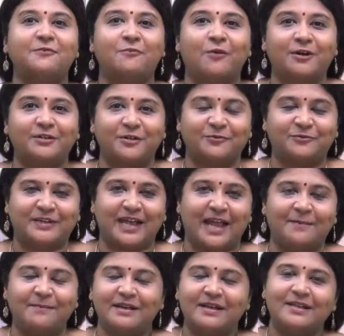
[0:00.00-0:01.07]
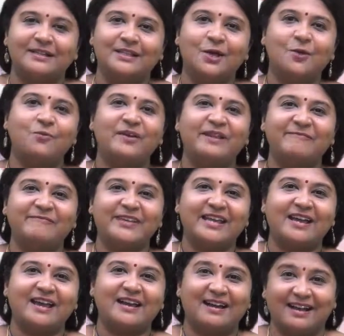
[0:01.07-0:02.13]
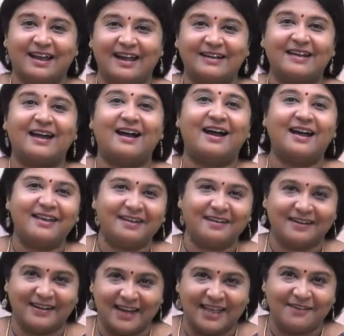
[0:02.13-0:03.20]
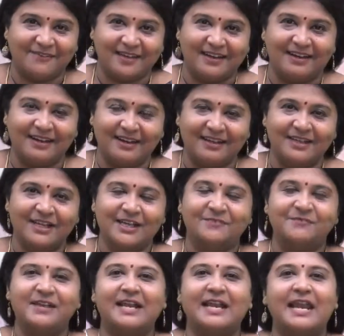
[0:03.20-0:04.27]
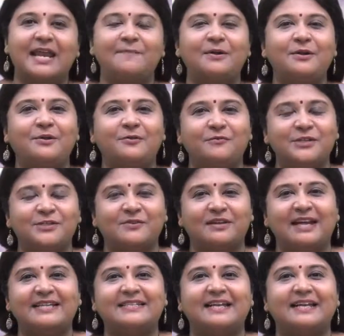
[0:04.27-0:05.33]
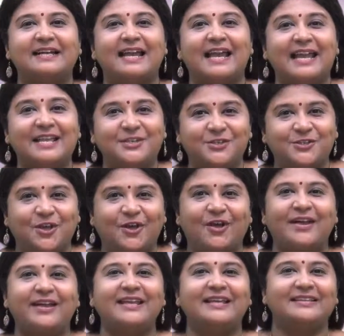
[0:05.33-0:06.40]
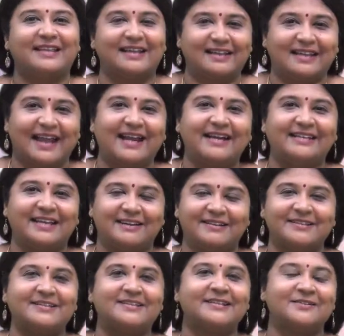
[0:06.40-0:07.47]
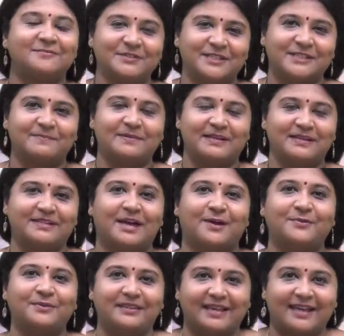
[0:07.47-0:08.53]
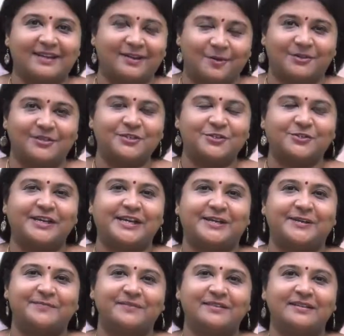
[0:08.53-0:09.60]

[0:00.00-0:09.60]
for want of time. Now when we are at a higher level, we are able to visualize and enjoy the light that is visible down there on the street.